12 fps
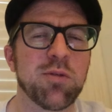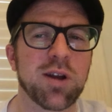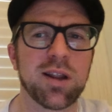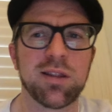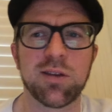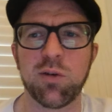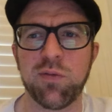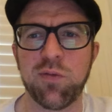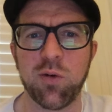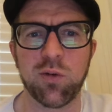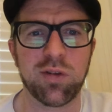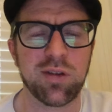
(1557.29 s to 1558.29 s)
who were getting the good
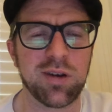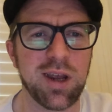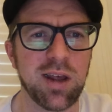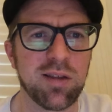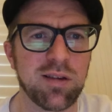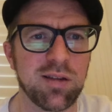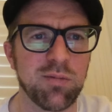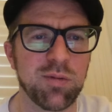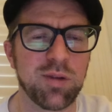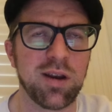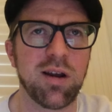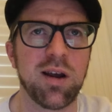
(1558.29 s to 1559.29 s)
photos at Nace because
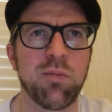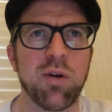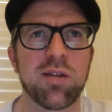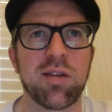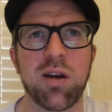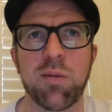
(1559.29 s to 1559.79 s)
it was that